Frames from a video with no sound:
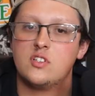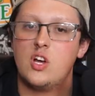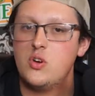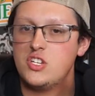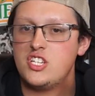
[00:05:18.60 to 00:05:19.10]

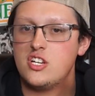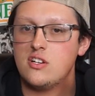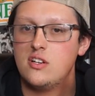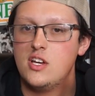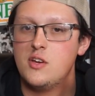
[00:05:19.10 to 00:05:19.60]
Goated
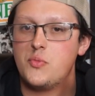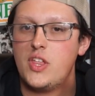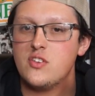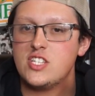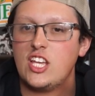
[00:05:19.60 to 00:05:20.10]
tier. But
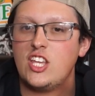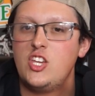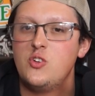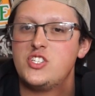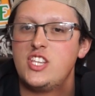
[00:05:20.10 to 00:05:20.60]
that was like a
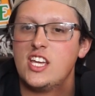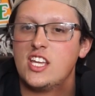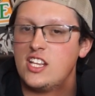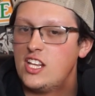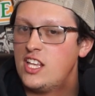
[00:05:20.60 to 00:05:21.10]
huge thing
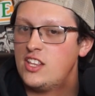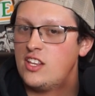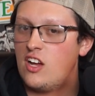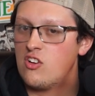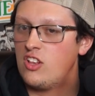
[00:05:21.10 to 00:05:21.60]
in
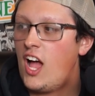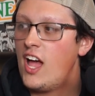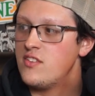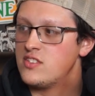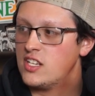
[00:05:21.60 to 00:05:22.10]
our
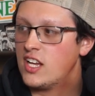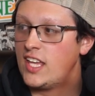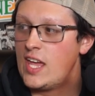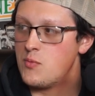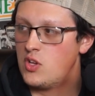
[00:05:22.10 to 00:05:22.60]
lives, like a
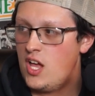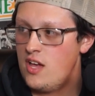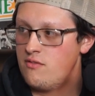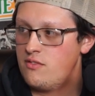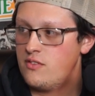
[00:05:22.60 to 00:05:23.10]
gamer
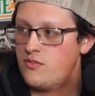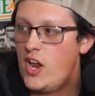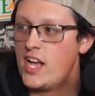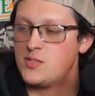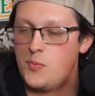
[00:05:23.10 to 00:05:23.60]
life for
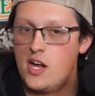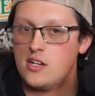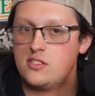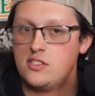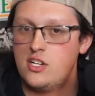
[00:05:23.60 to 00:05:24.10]

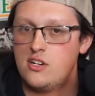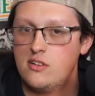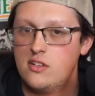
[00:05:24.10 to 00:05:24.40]
Xbox, you know?